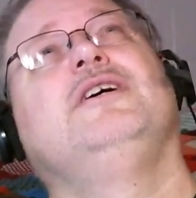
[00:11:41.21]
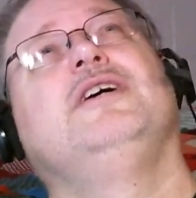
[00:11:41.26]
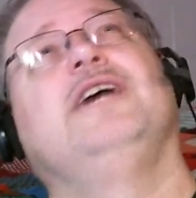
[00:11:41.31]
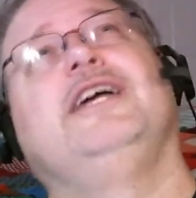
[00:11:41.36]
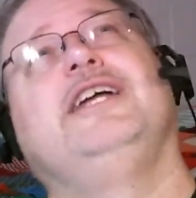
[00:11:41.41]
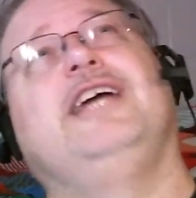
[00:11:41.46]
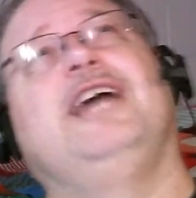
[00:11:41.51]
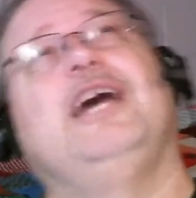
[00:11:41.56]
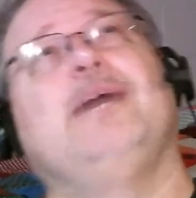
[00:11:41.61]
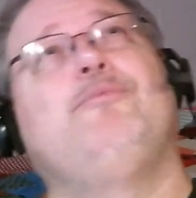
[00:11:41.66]

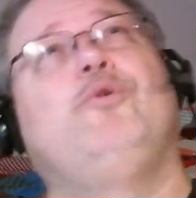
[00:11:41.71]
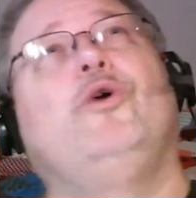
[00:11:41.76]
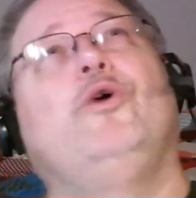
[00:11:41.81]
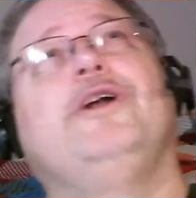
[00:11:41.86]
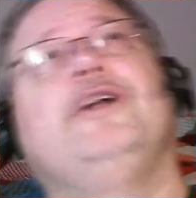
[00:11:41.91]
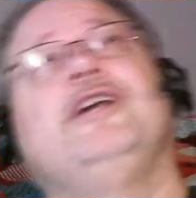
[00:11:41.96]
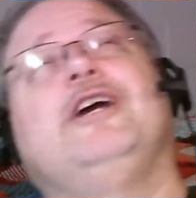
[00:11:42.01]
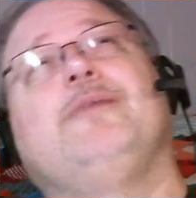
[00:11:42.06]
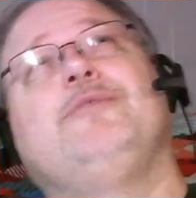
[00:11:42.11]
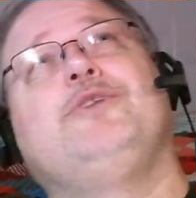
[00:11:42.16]
And yeah, I'm
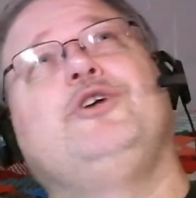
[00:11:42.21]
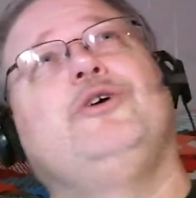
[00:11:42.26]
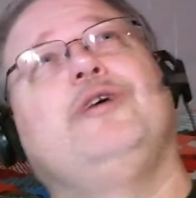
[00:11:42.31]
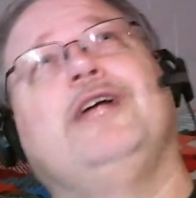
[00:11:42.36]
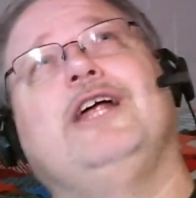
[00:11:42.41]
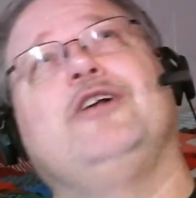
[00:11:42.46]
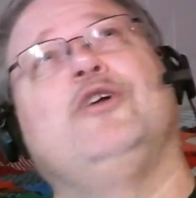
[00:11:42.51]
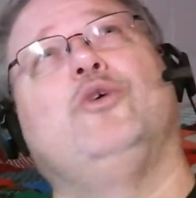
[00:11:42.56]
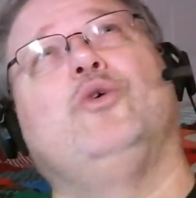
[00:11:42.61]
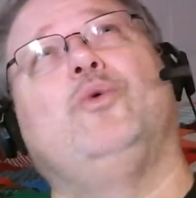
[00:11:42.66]
pointing up to it.
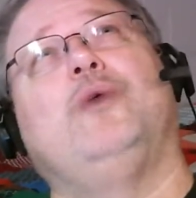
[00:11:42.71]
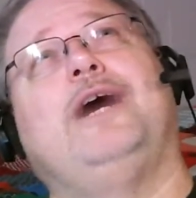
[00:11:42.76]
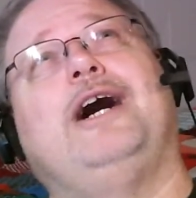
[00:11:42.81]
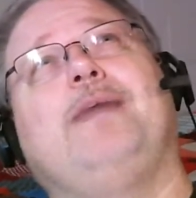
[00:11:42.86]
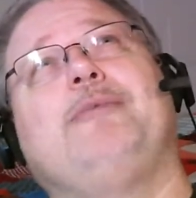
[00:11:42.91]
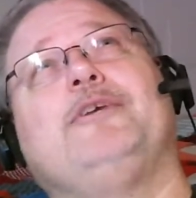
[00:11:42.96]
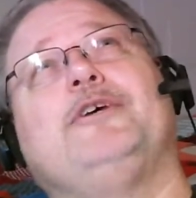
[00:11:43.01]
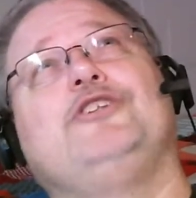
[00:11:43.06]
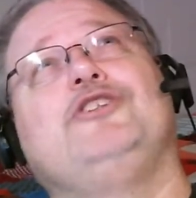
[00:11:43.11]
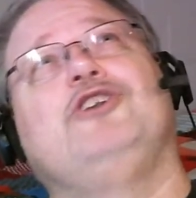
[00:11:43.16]
I don't know why,
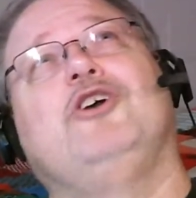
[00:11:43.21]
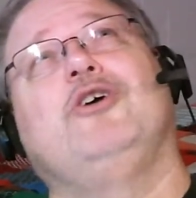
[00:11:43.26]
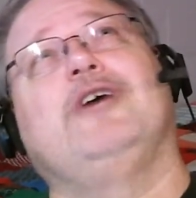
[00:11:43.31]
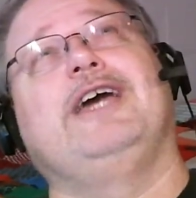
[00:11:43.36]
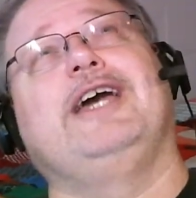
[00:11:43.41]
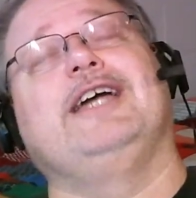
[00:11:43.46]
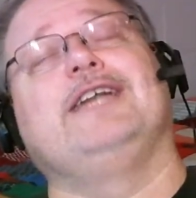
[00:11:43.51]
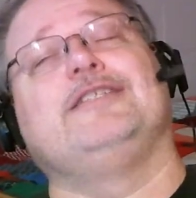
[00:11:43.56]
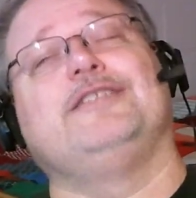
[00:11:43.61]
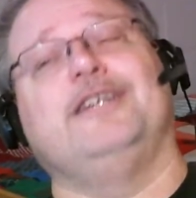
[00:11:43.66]
because y'all
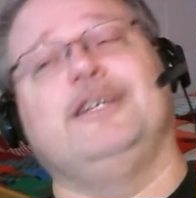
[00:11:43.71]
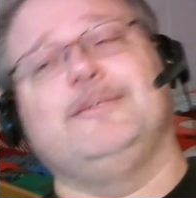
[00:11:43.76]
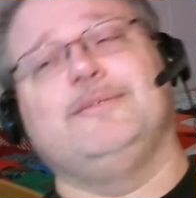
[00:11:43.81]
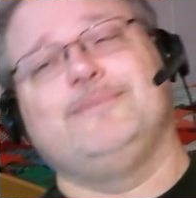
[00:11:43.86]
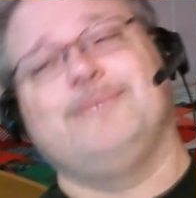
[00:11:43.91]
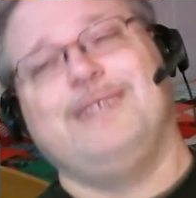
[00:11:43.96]
can't see it.